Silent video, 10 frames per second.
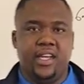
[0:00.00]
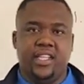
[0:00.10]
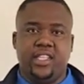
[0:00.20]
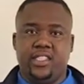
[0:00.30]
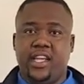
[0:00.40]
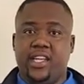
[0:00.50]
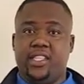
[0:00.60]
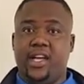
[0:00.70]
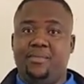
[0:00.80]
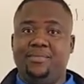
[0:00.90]
a
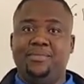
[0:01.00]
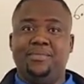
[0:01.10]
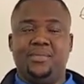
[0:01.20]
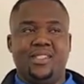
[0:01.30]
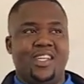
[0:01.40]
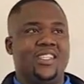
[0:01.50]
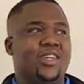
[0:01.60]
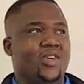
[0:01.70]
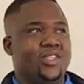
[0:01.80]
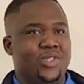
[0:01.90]
detector,
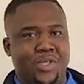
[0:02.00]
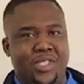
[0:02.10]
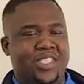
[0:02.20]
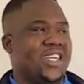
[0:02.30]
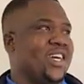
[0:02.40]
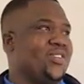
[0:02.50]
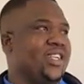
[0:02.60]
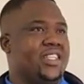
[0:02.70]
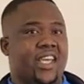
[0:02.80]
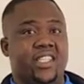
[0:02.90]
although this is a
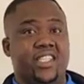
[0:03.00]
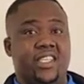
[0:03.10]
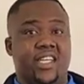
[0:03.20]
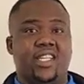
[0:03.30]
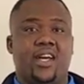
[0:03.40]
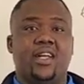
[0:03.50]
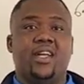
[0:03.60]
calculator, a detector.